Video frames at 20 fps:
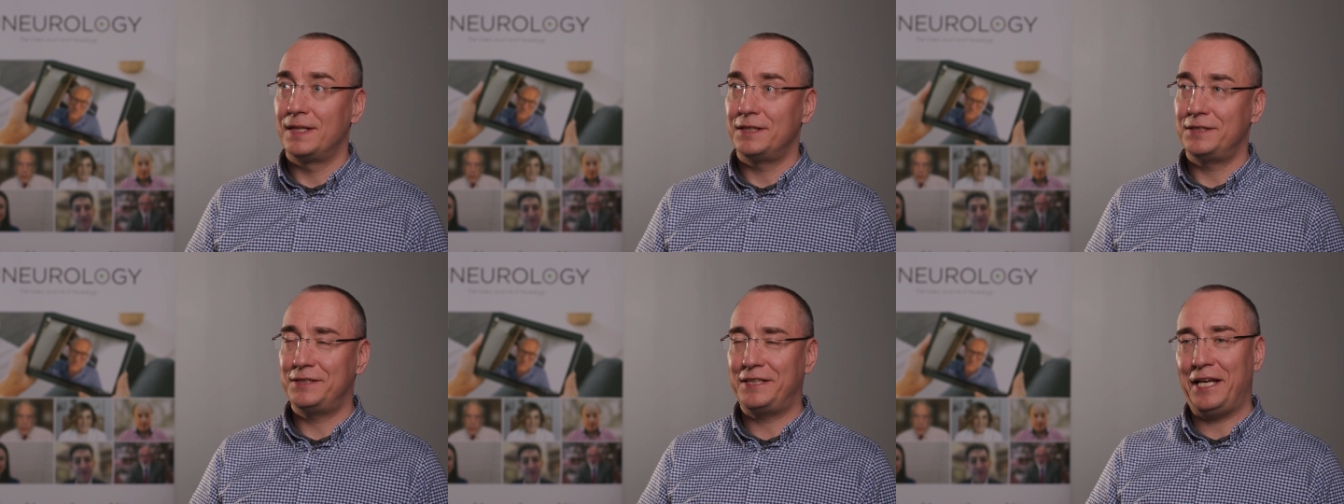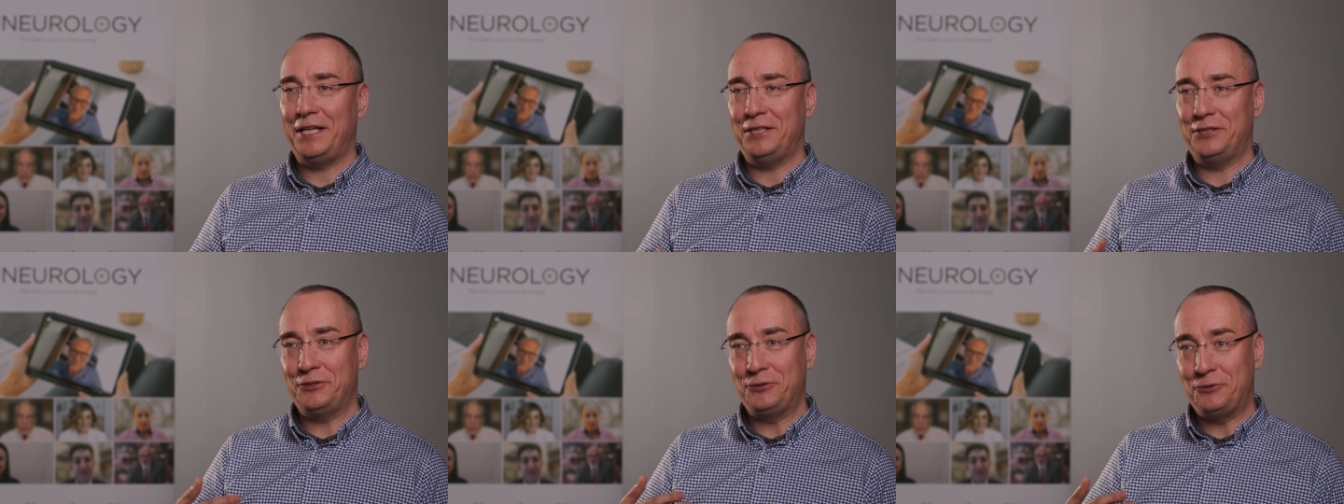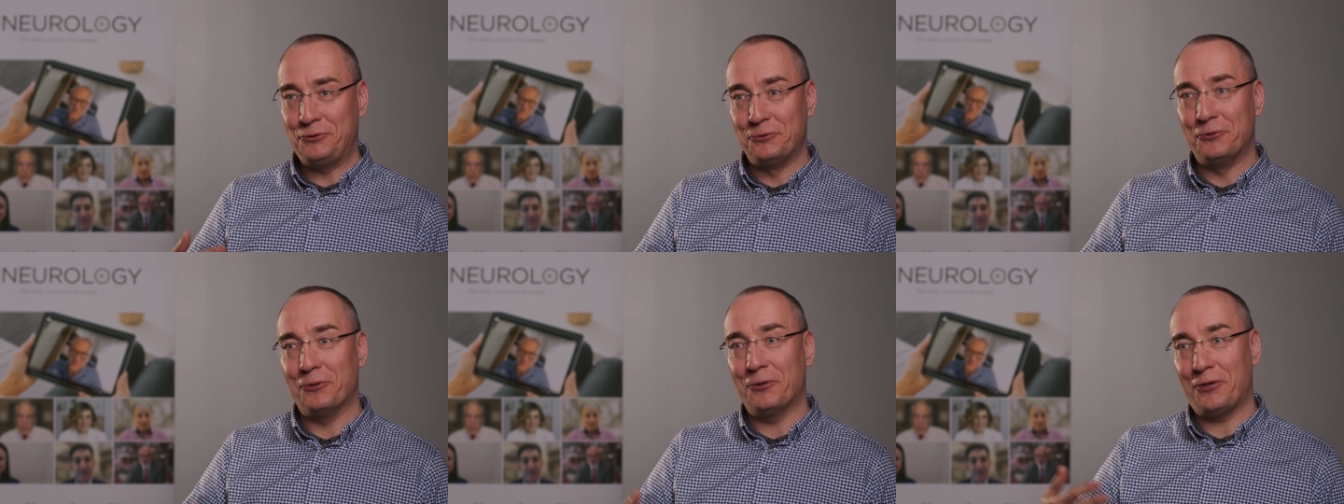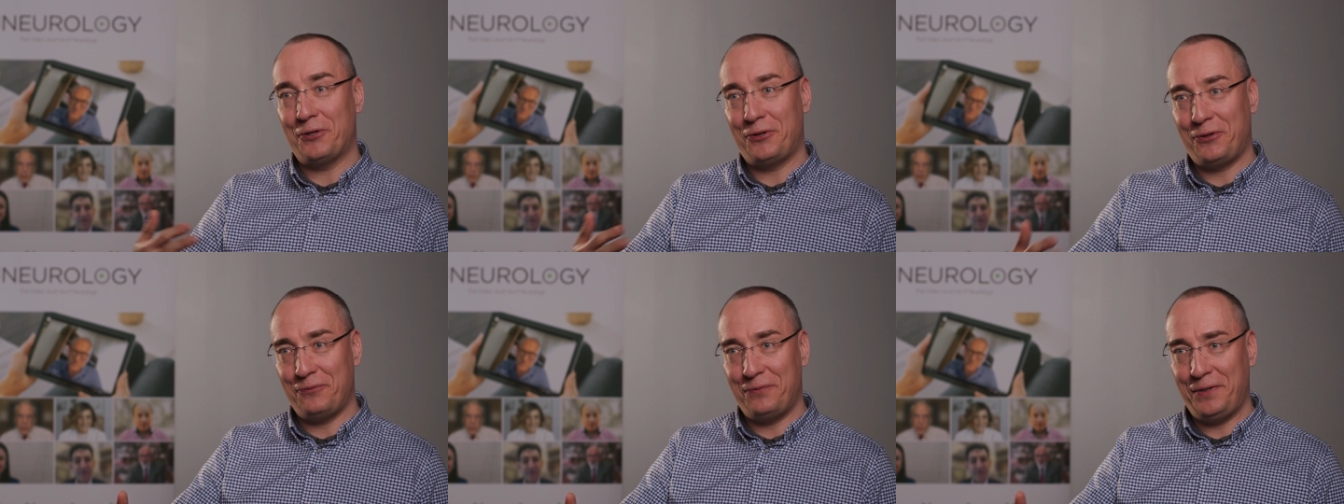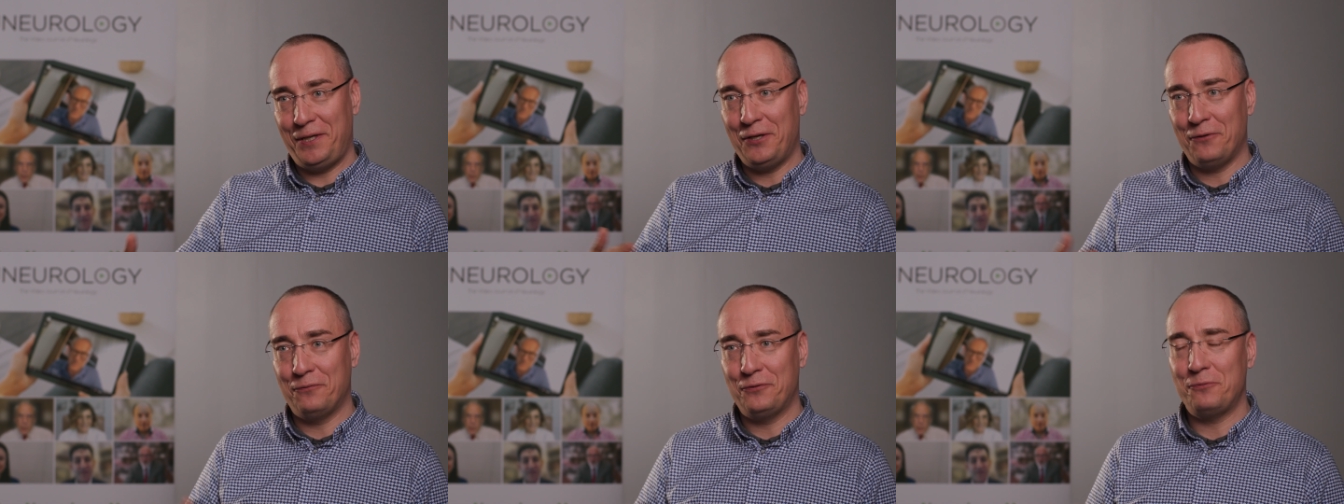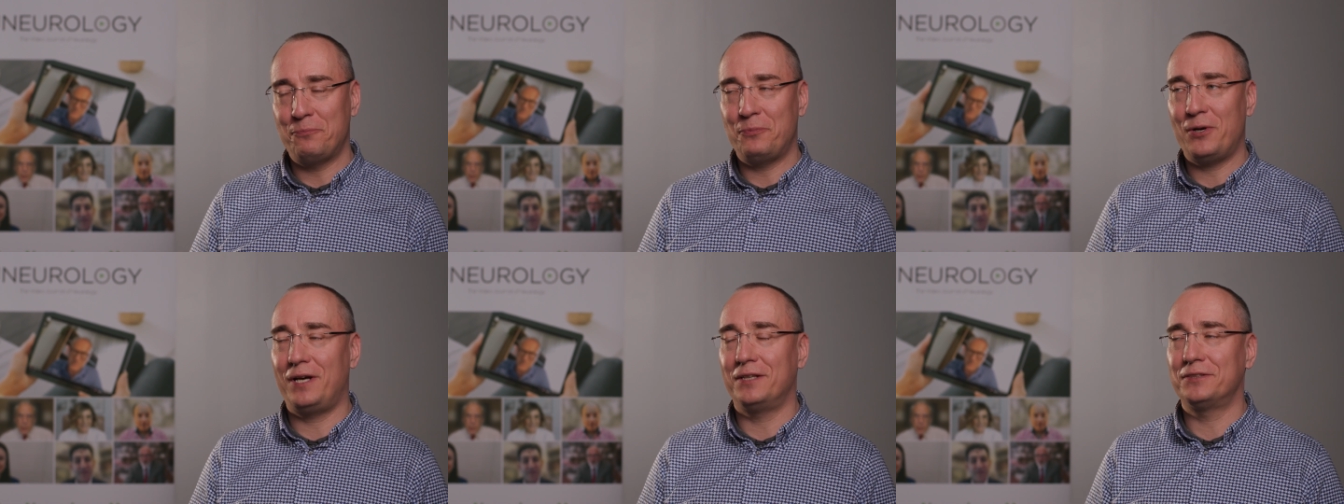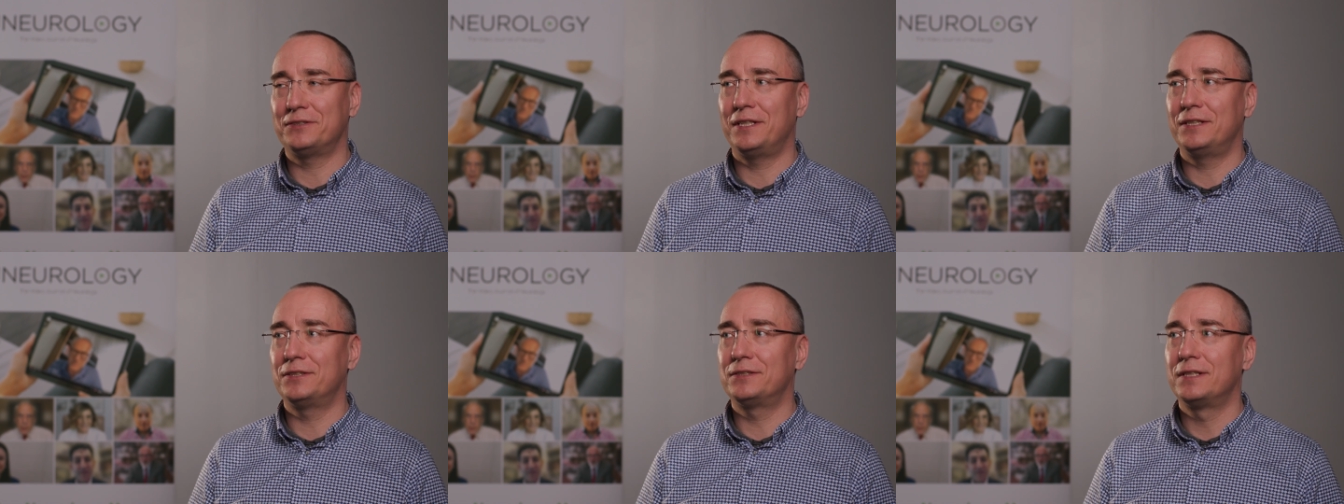stage two or three of the
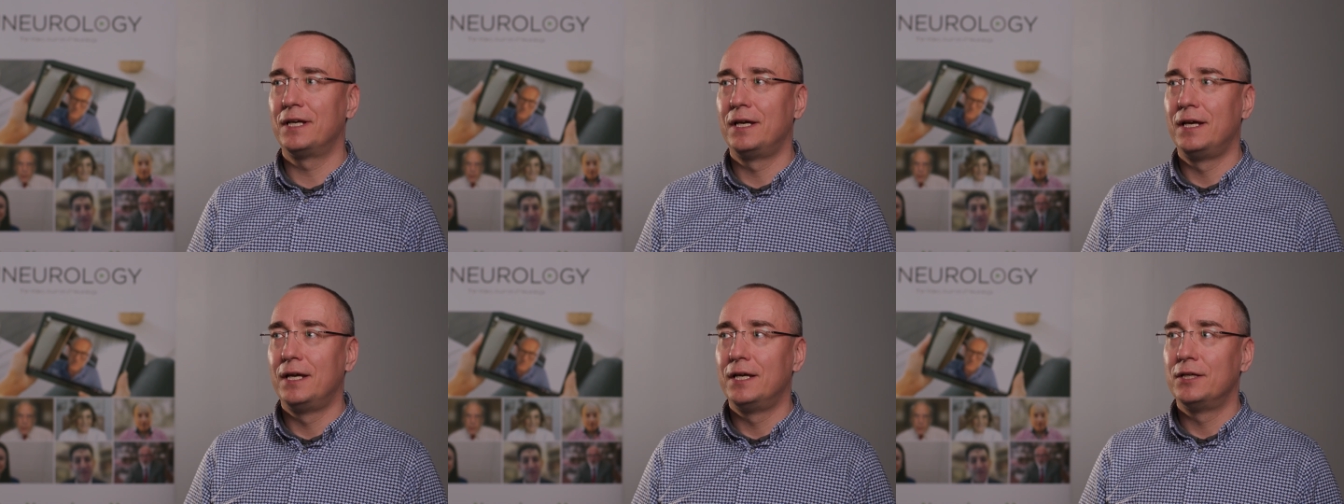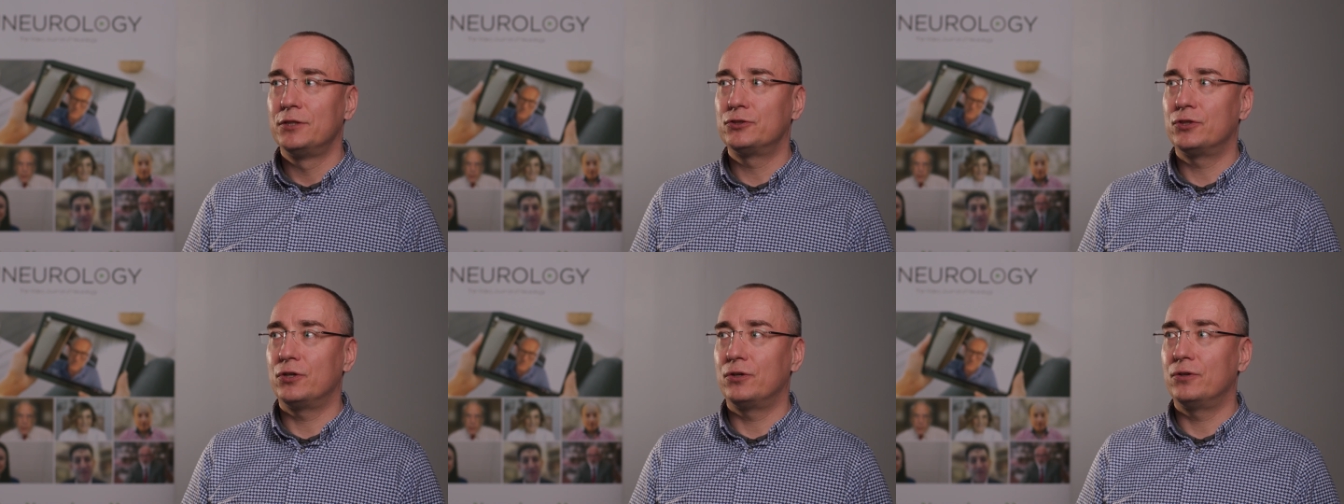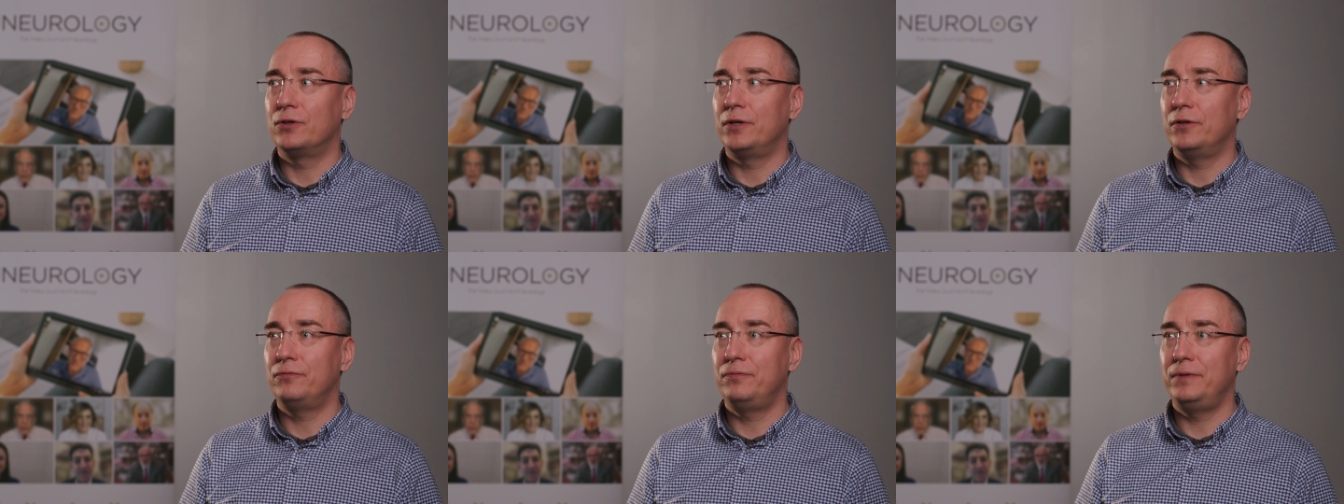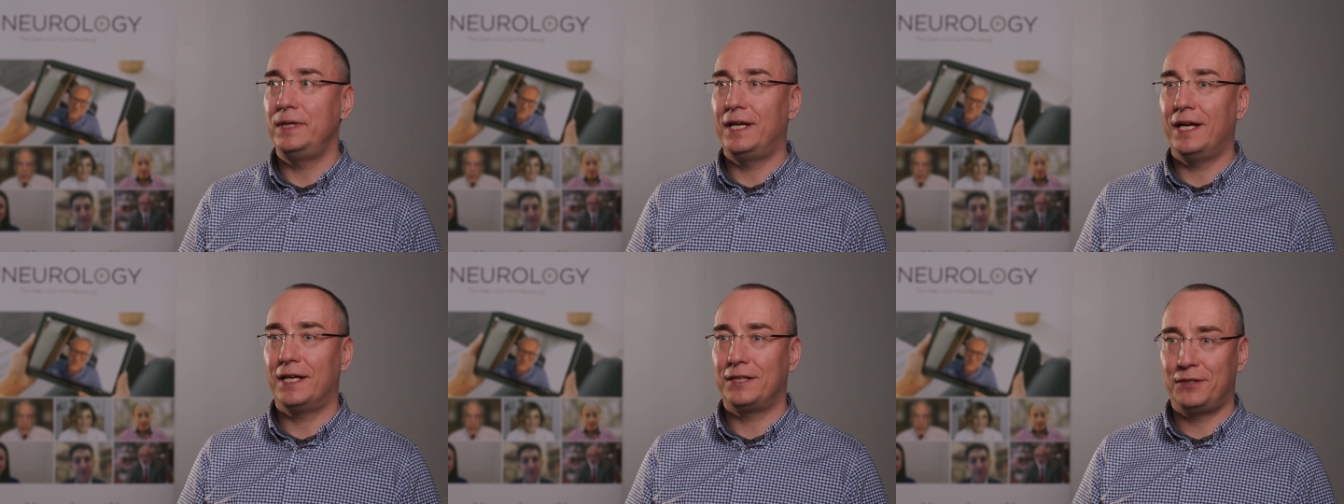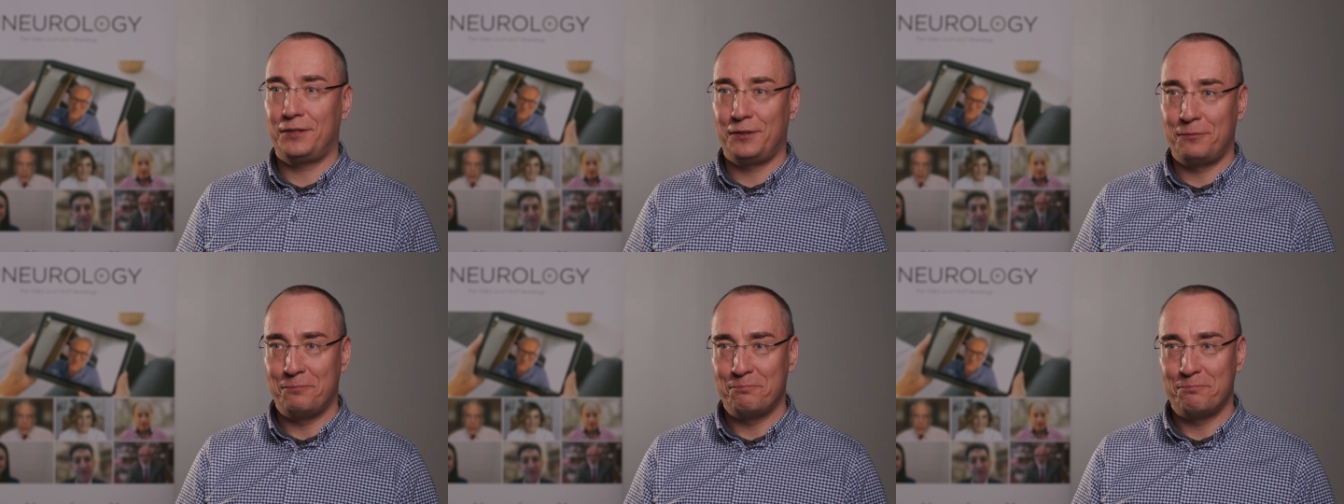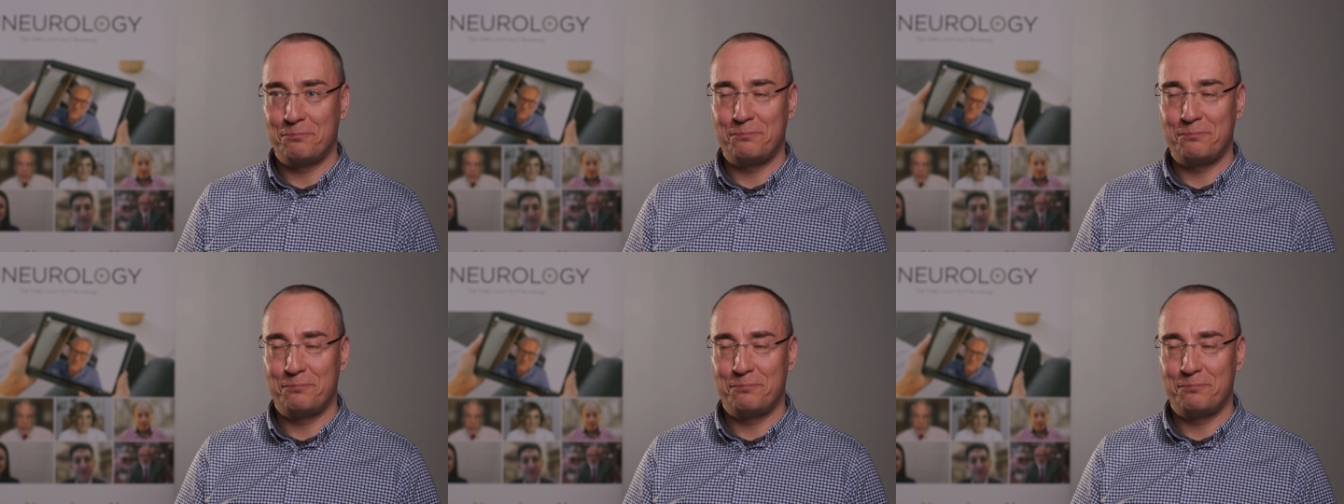process. So if we get